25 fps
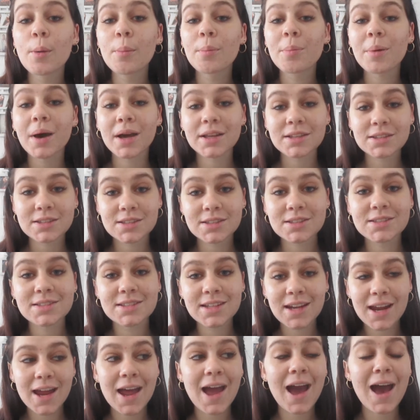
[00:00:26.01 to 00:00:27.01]
But
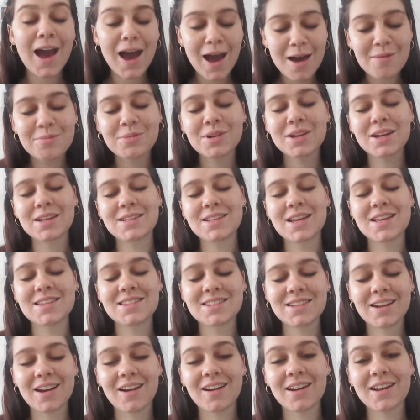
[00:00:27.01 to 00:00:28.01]
today I'm going to
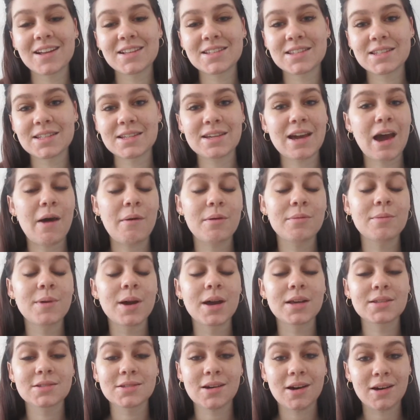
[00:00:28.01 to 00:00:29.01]
test it out and see how it
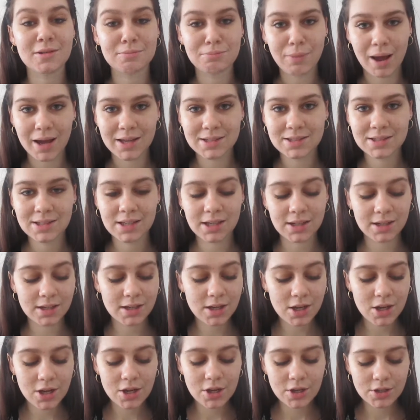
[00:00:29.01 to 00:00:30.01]
works on my skin.
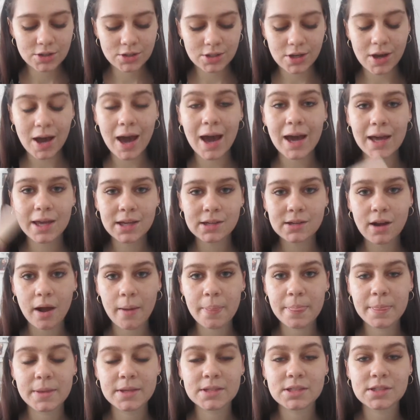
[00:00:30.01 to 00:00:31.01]
So I had
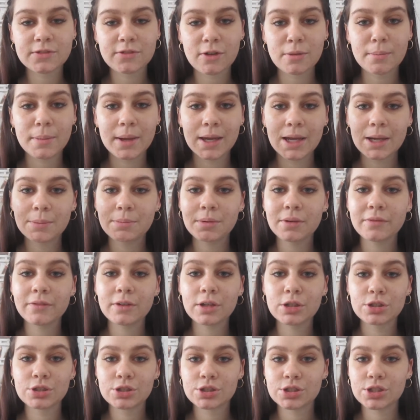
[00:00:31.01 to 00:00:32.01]
got this from Makeup
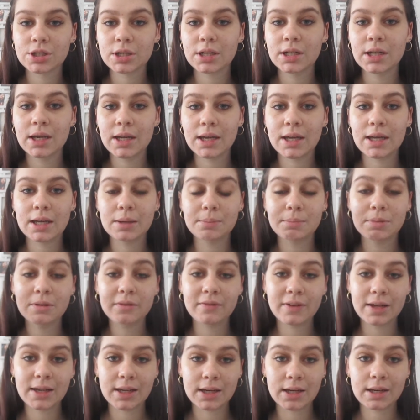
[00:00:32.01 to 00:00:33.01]
Revolution in
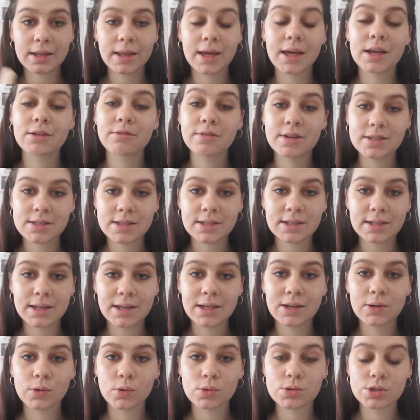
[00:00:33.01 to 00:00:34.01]
Pavillion. They had recently
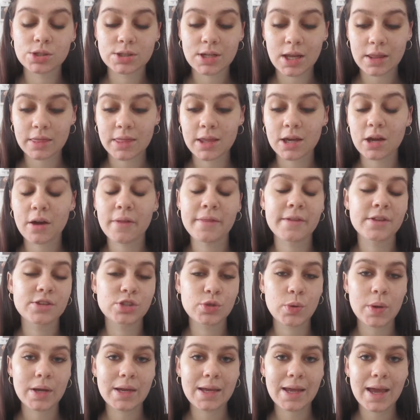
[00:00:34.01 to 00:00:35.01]
launched, I think, on the
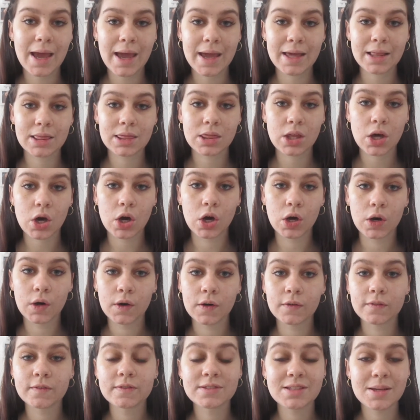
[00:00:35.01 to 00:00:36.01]
28th
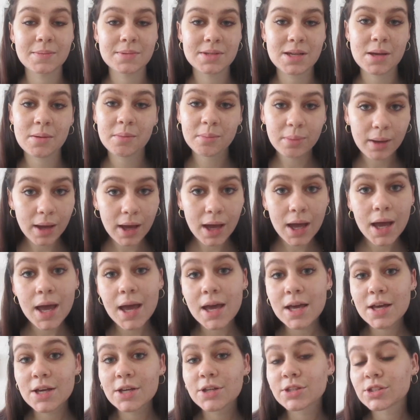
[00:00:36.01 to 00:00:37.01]
of September.
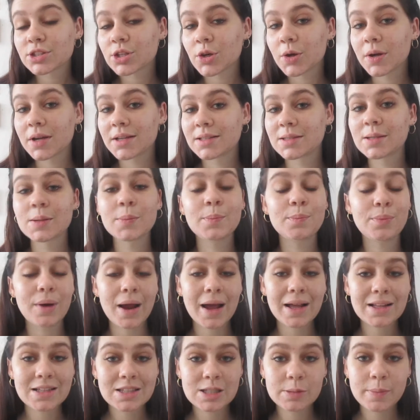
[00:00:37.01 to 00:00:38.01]
So it's a
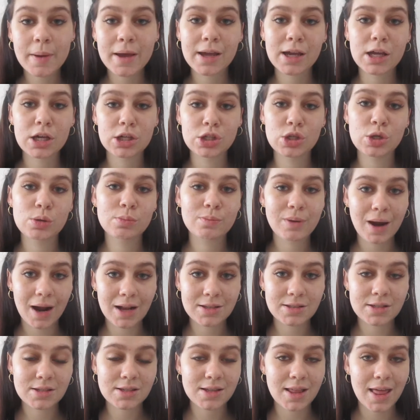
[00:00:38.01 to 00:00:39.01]
brand spanking new
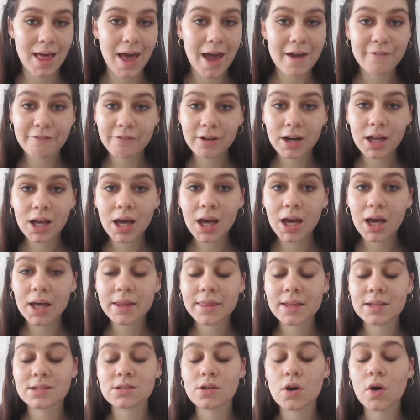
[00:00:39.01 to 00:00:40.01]
brand to South Africa.
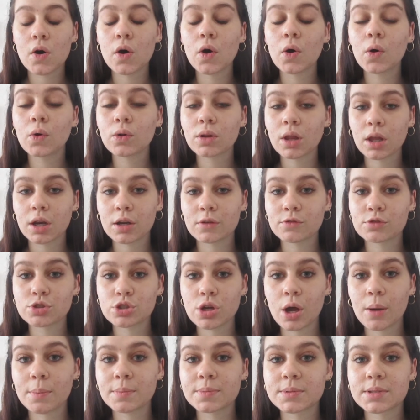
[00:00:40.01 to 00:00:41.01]
There's a whole lot of
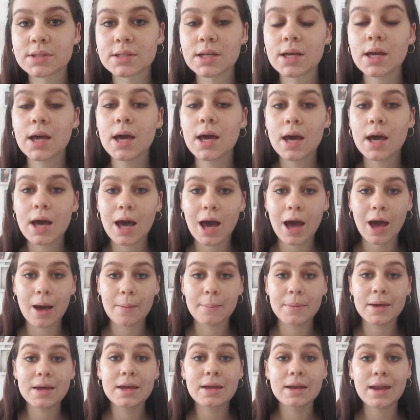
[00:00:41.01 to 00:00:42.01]
shops
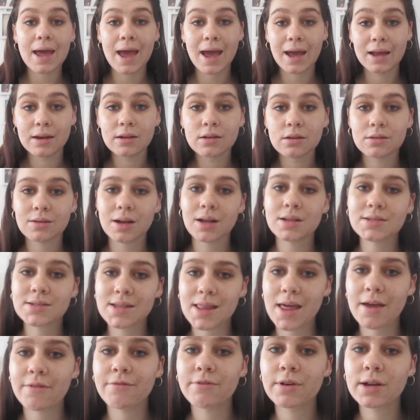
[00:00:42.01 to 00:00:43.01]
in and around
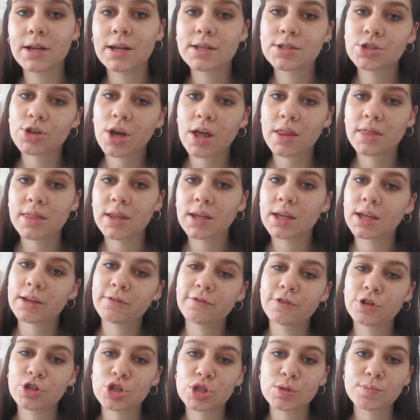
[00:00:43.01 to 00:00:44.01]
South Africa. So I think
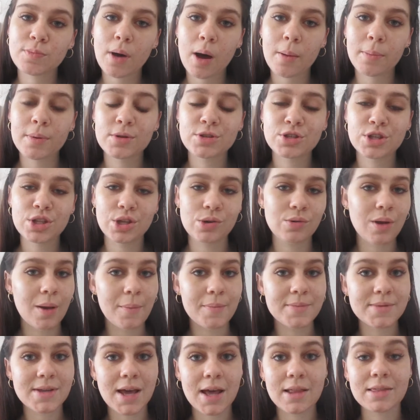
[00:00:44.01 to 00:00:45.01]
if you just pop onto their
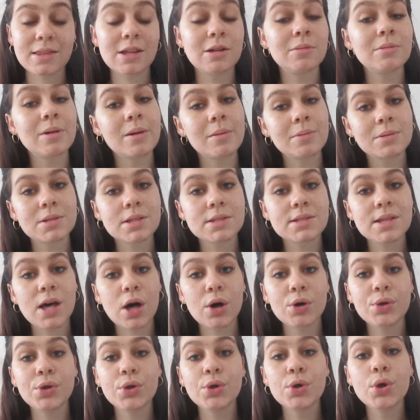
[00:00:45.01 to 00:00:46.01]
website, they'll be able to
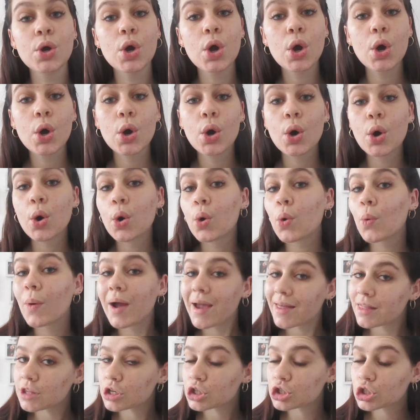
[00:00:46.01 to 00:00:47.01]
tell you
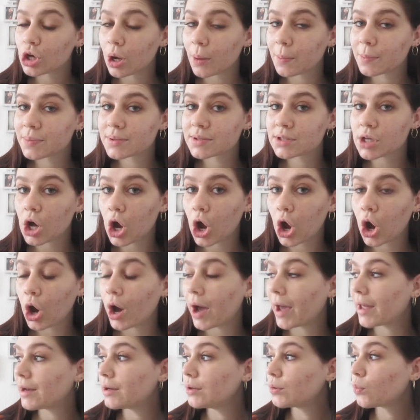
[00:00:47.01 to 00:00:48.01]
where the shops are
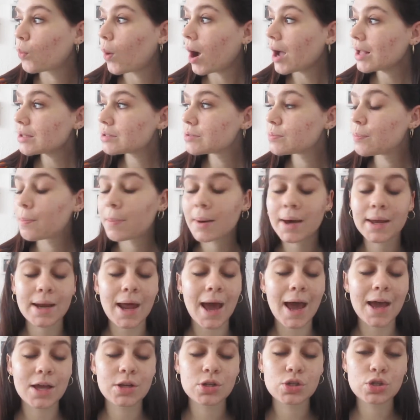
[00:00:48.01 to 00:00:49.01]
and what. But
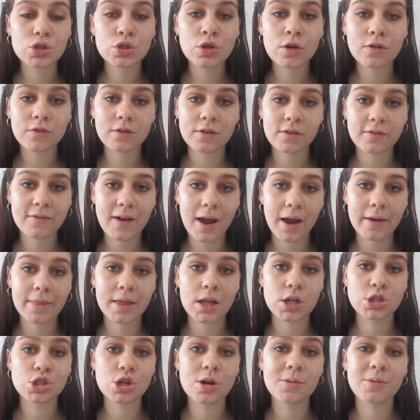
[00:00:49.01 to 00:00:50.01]
I do know for a fact
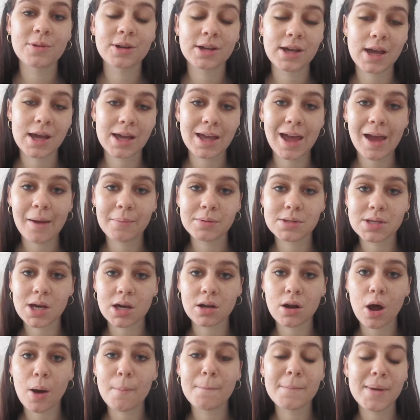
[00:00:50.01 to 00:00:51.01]
that Joburg and Cape
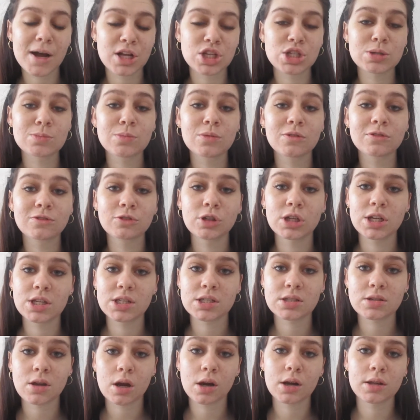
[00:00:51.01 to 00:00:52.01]
Town are much more fully
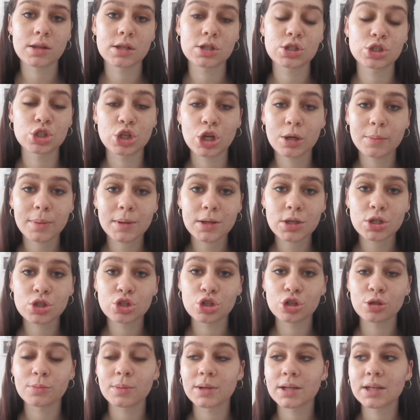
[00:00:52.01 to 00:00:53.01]
stocked than Durban.
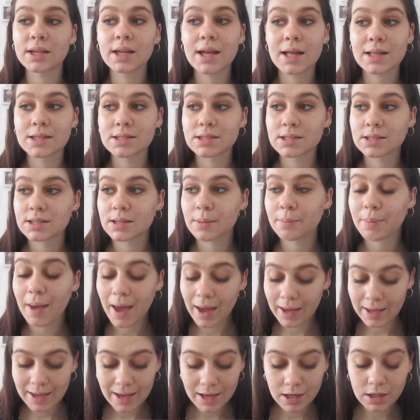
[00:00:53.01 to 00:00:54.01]
Durban gets the
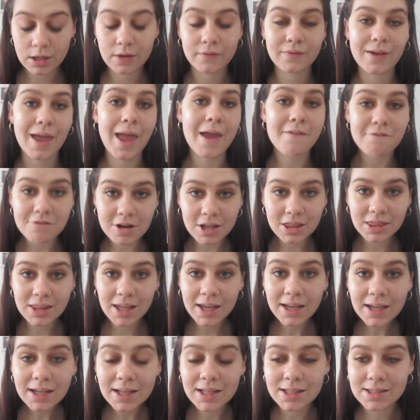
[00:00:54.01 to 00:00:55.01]
back end of
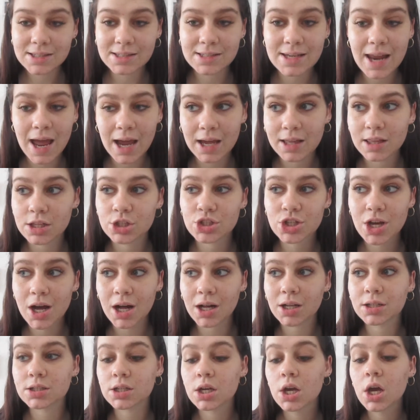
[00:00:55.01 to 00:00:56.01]
everything. It's like the
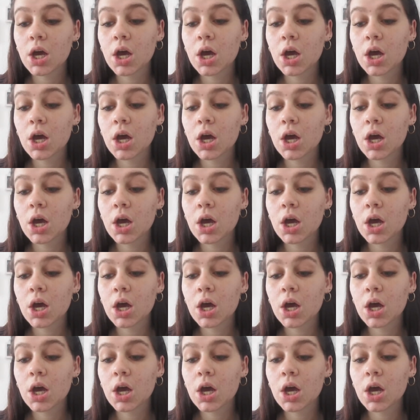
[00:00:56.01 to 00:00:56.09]
child